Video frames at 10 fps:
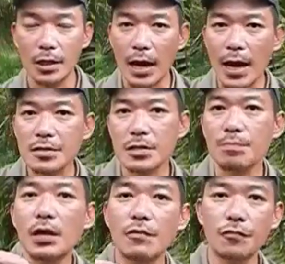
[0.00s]
that as
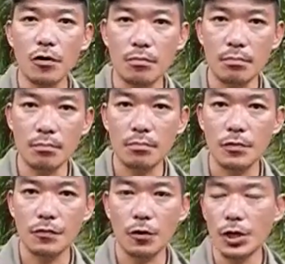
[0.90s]
a platform
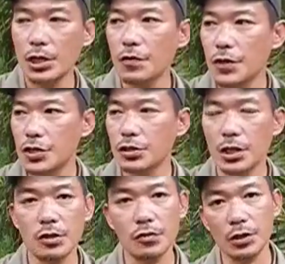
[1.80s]
for
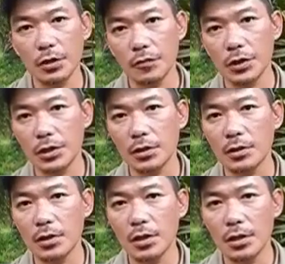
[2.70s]
innovation and creativity,